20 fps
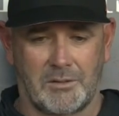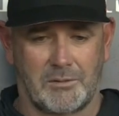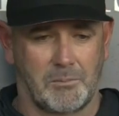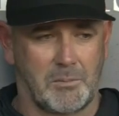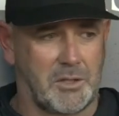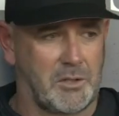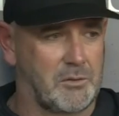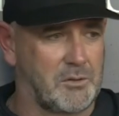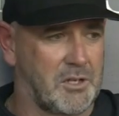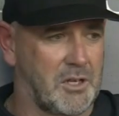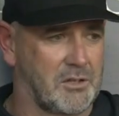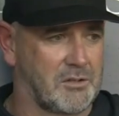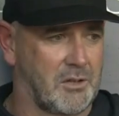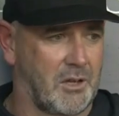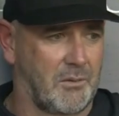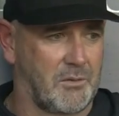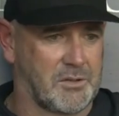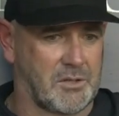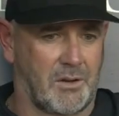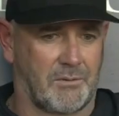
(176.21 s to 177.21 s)
huge hits
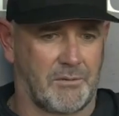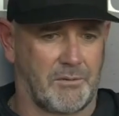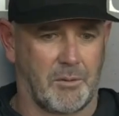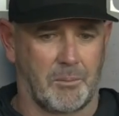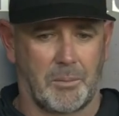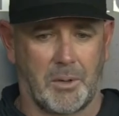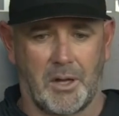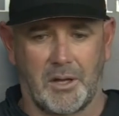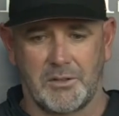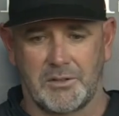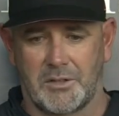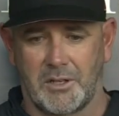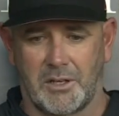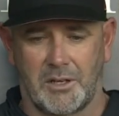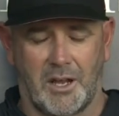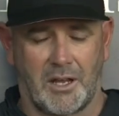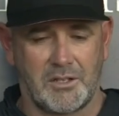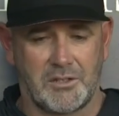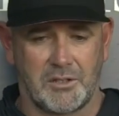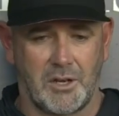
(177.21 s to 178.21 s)
off us off the bench. Did a
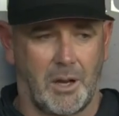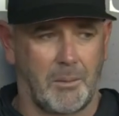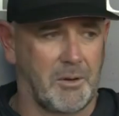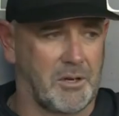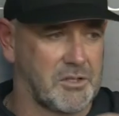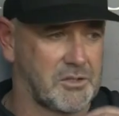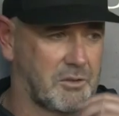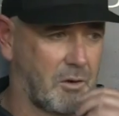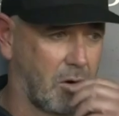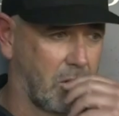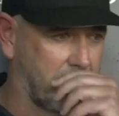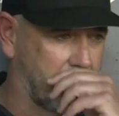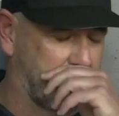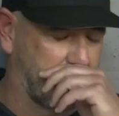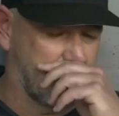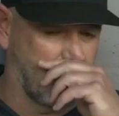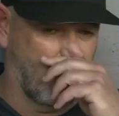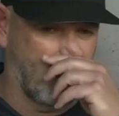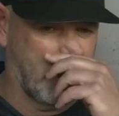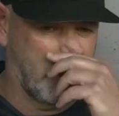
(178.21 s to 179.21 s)
nice job in a start in
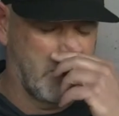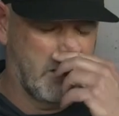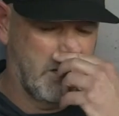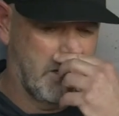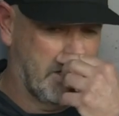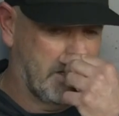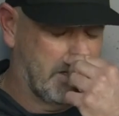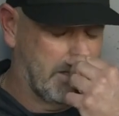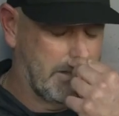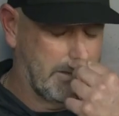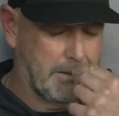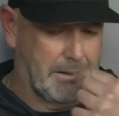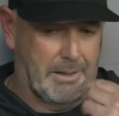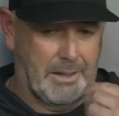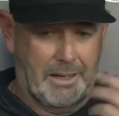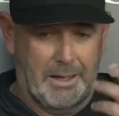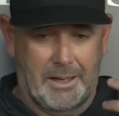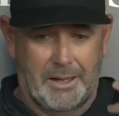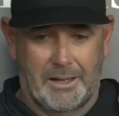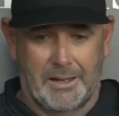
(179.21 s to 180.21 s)
Detroit.
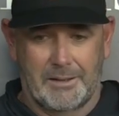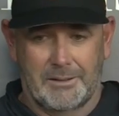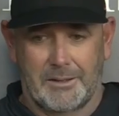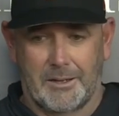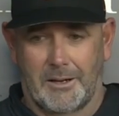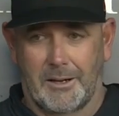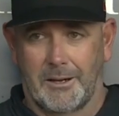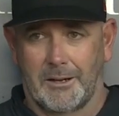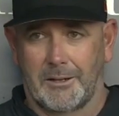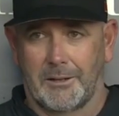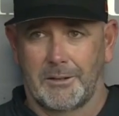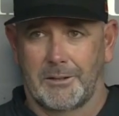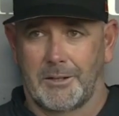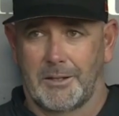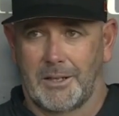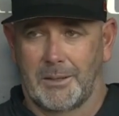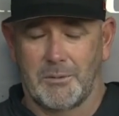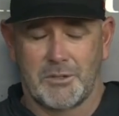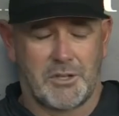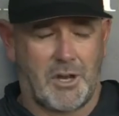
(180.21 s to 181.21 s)
And going to give
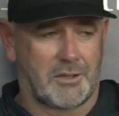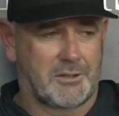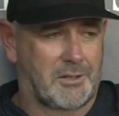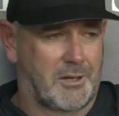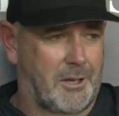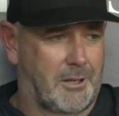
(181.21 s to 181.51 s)
him a shot tonight.